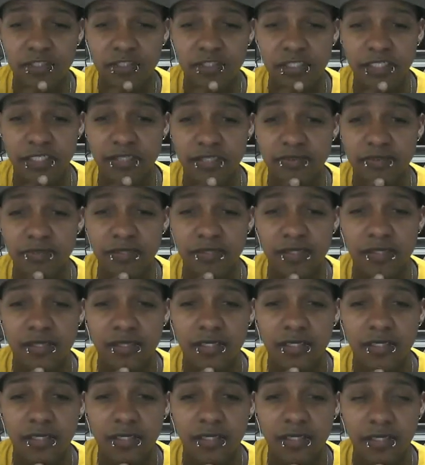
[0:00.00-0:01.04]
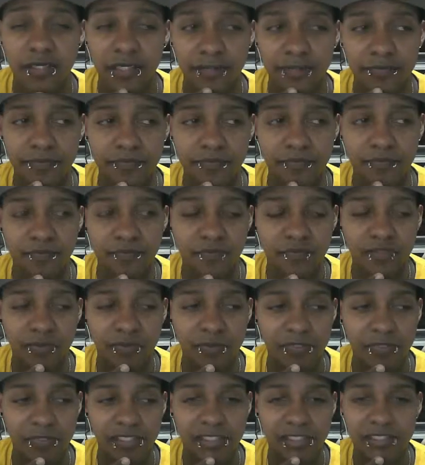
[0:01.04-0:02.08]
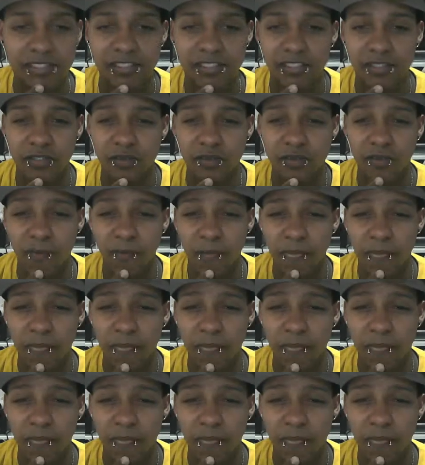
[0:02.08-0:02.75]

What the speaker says: shit. AAA. So,